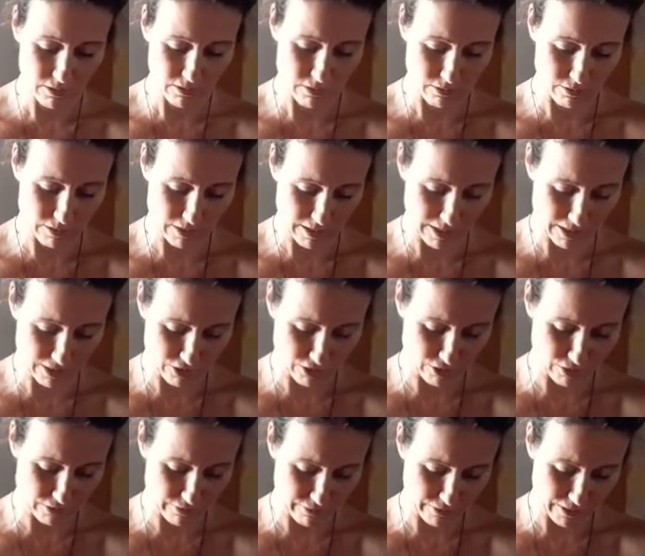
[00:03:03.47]
Alright,
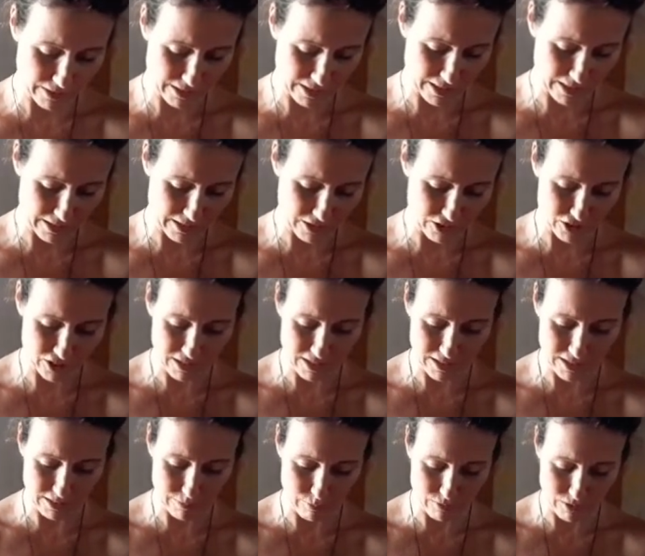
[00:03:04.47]
unifying
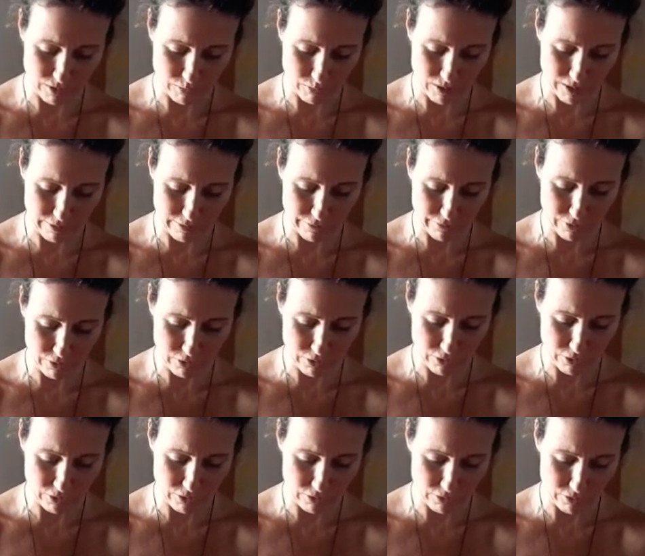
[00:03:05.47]
energies between
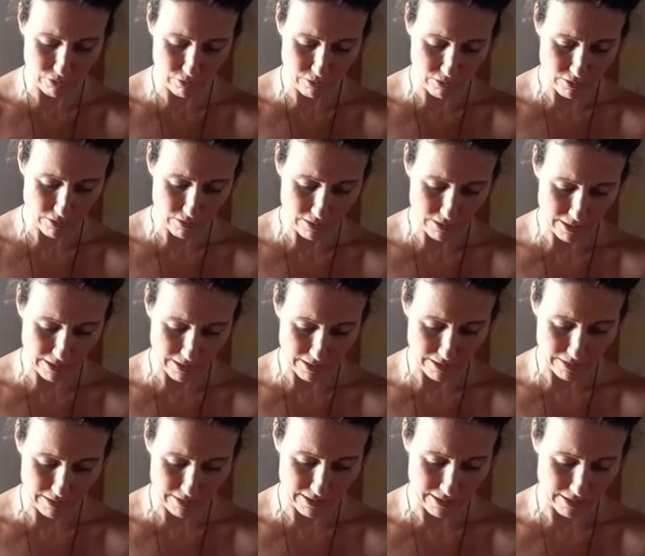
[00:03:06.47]
Virgo
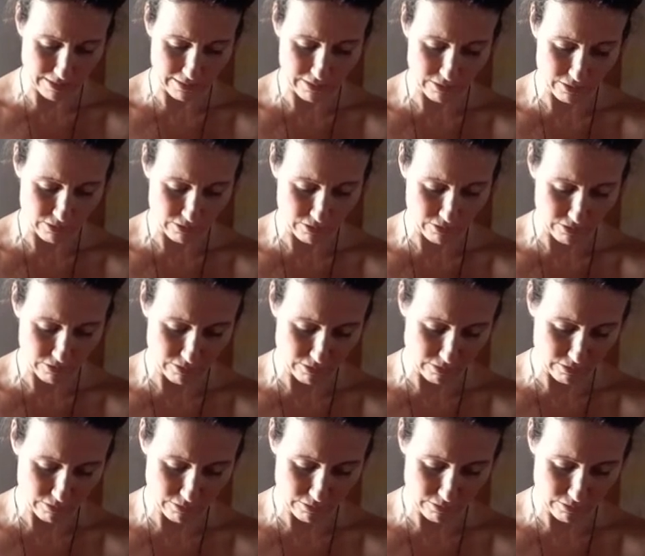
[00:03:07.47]
and the other.
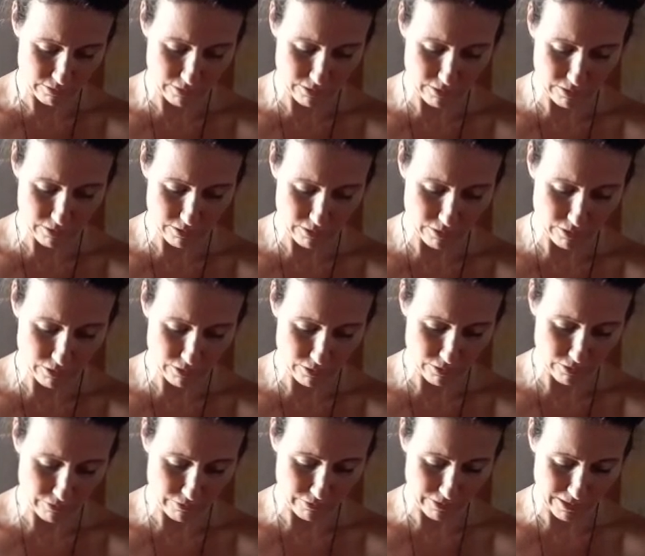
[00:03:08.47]

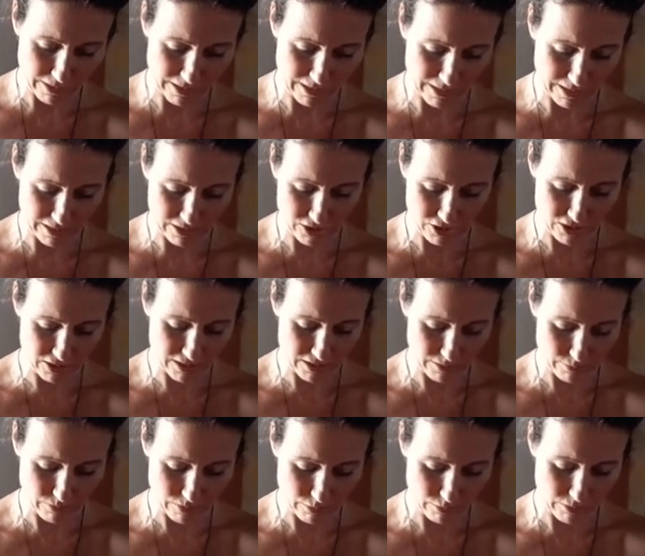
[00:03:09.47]
Unifying energies
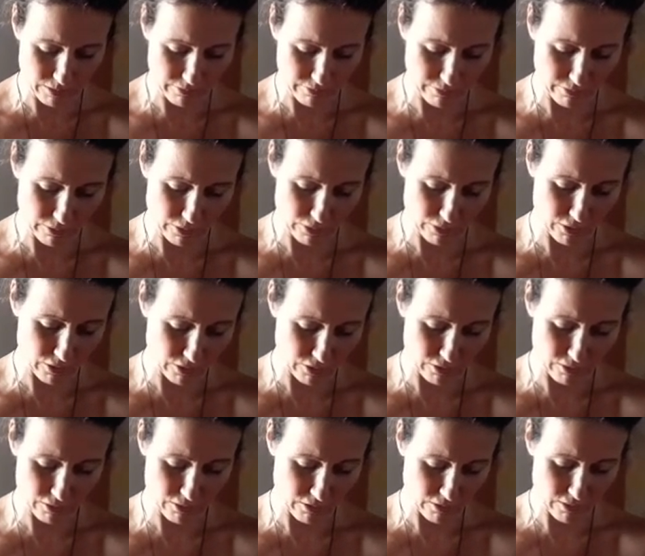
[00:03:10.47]
between
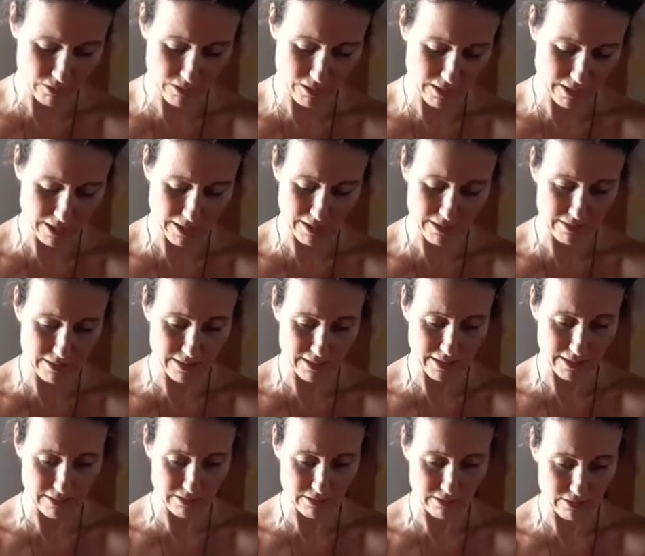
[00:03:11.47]
Virgo and the
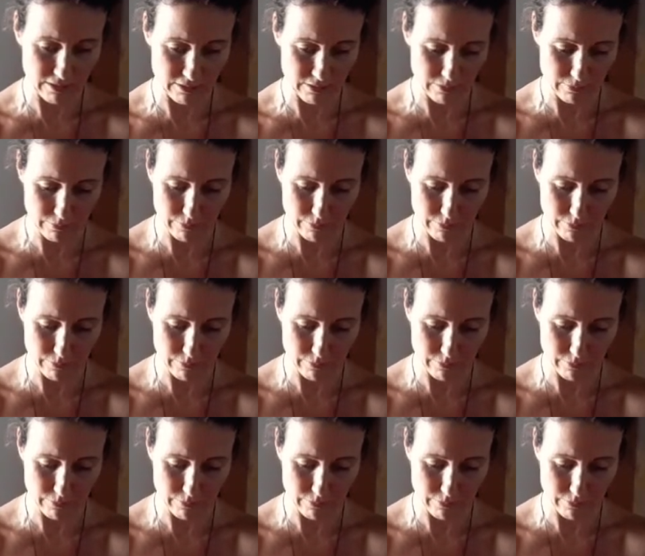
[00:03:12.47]
other.